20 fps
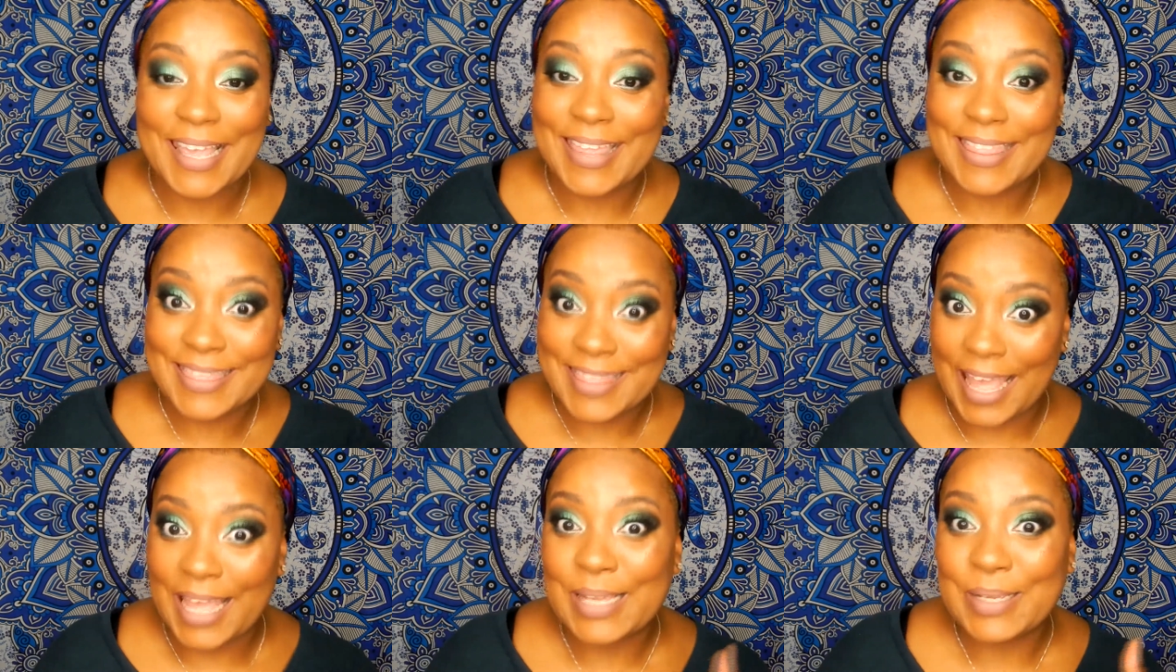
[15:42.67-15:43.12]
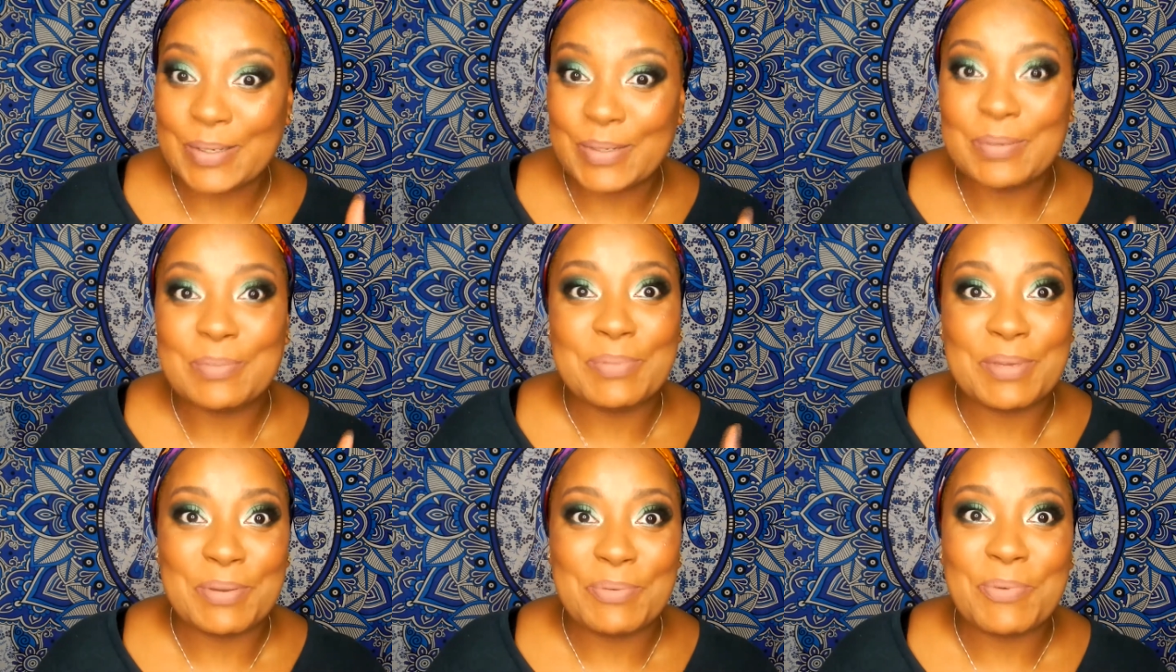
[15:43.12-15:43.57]
and that
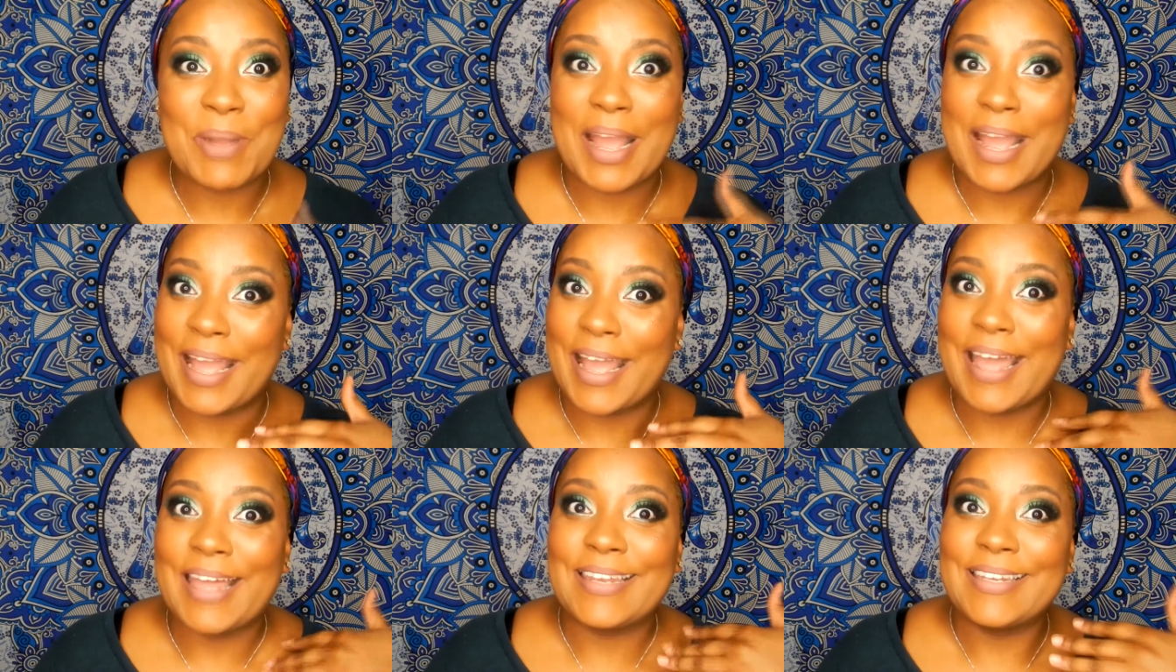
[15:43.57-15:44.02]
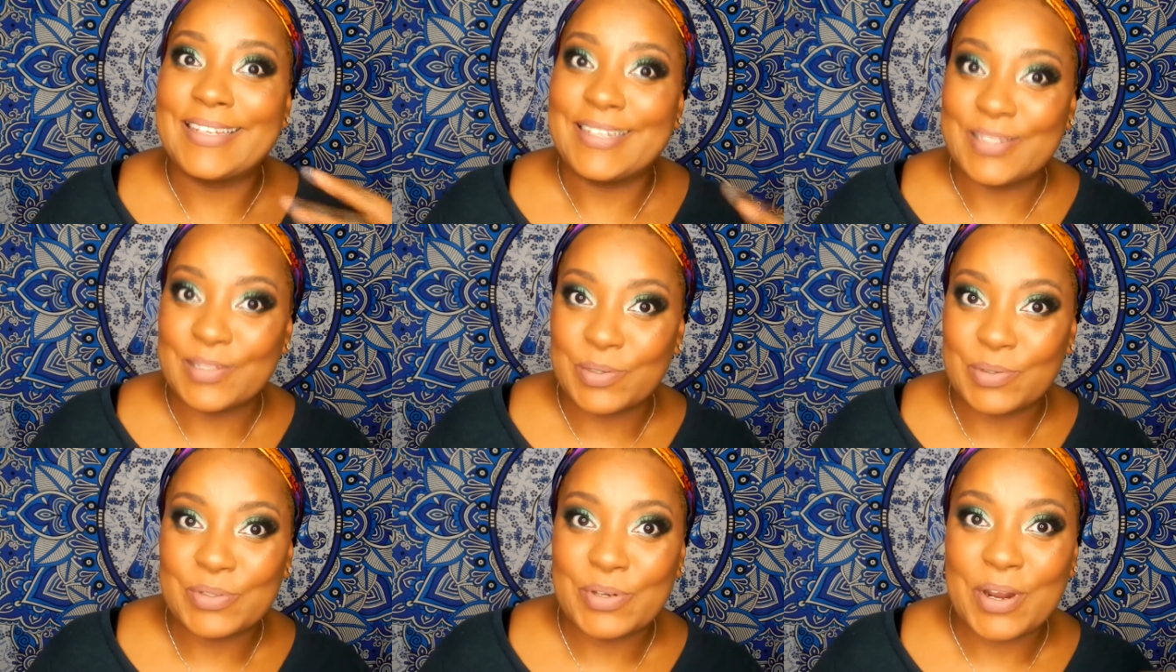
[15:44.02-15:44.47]
could be why I look
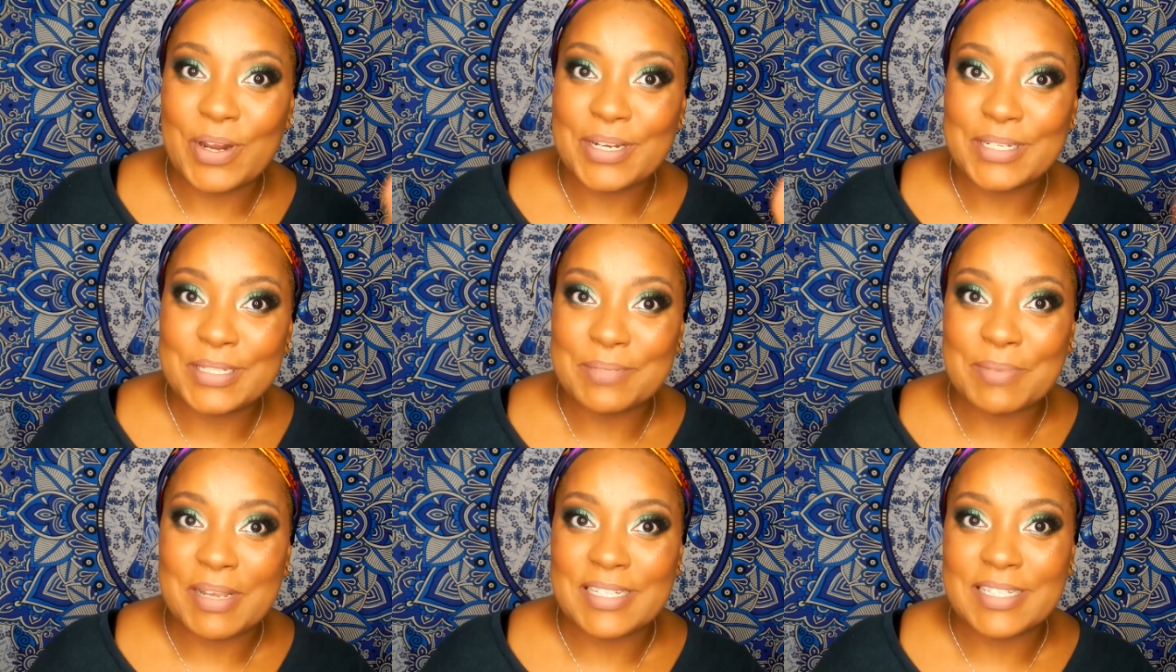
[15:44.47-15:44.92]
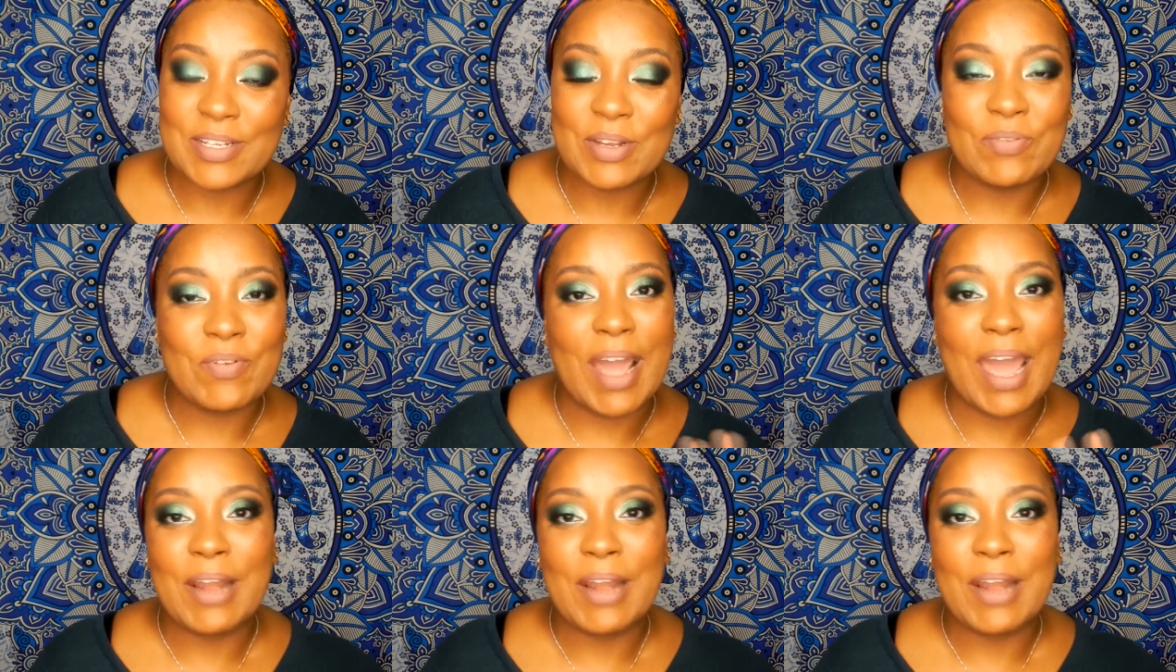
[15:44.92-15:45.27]
so dark to myself.